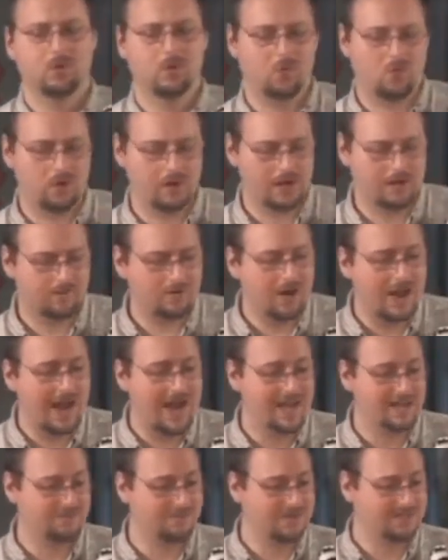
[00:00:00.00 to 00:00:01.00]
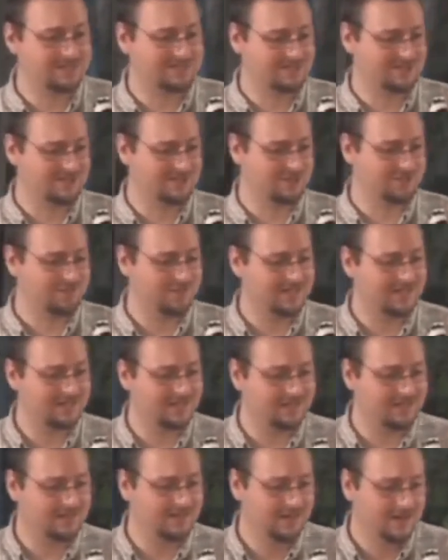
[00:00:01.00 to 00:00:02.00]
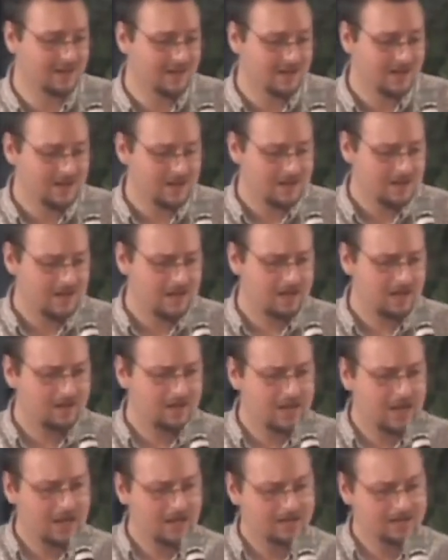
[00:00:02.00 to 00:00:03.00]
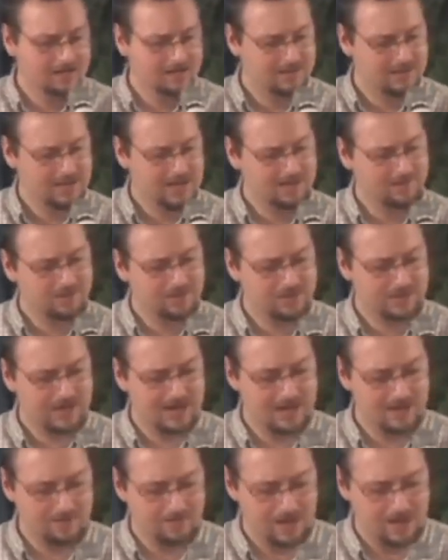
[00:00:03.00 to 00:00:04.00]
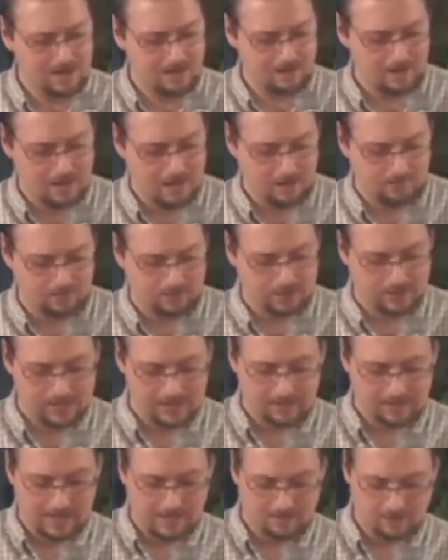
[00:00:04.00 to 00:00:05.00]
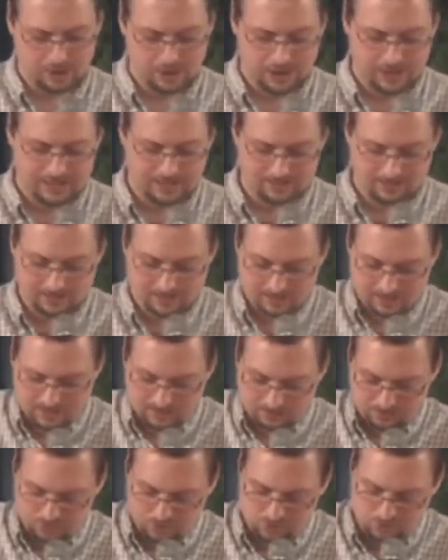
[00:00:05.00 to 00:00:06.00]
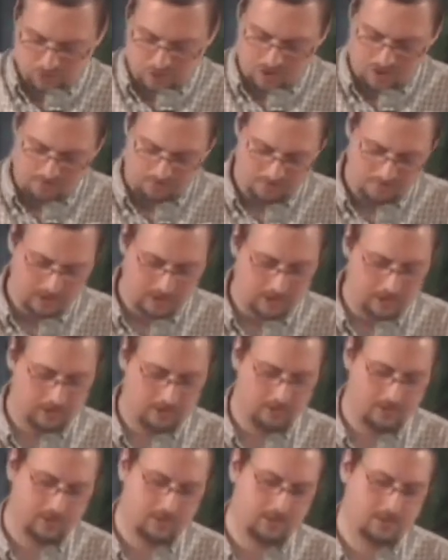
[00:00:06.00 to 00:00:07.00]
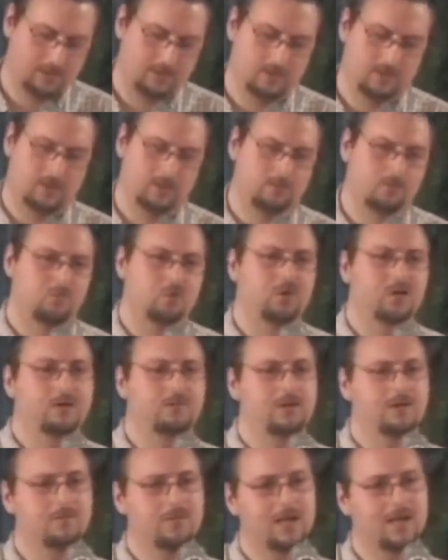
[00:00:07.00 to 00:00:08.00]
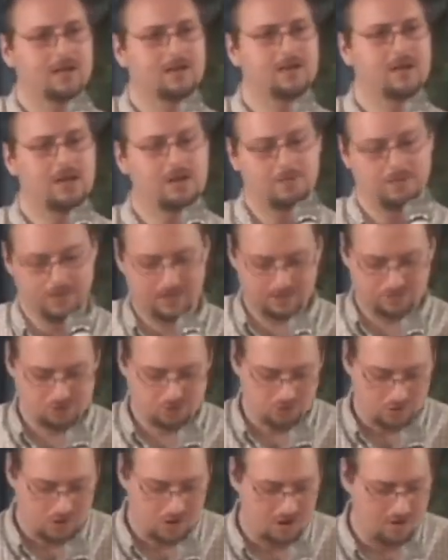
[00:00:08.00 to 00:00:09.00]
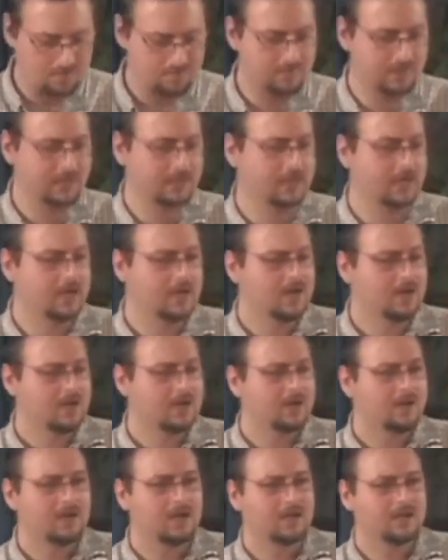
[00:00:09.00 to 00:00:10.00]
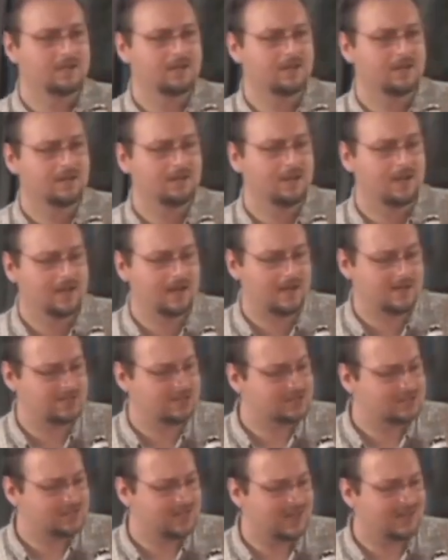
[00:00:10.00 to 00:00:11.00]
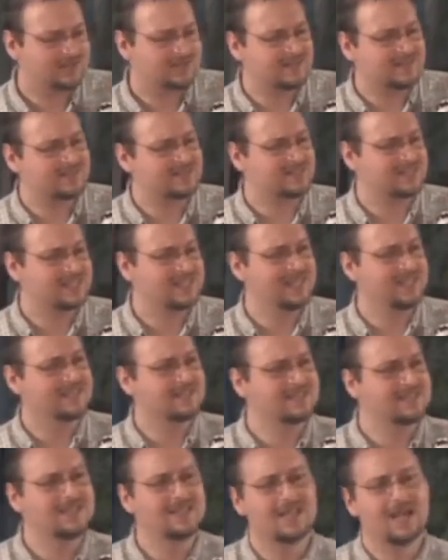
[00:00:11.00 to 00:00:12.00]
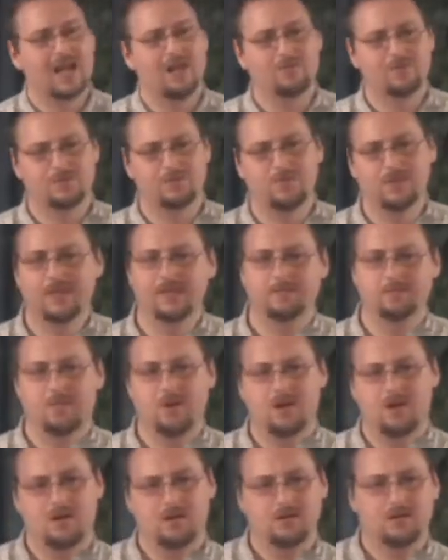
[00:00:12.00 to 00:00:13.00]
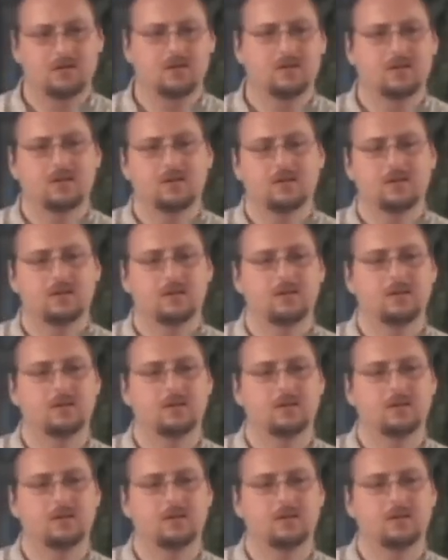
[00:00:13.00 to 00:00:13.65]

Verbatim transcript: But whatever had me suspended, every time I, I would yell out Jesus, it would drop me. And it'd bring me back up and it'd drop me. And and I just got the sense that I was being mocked.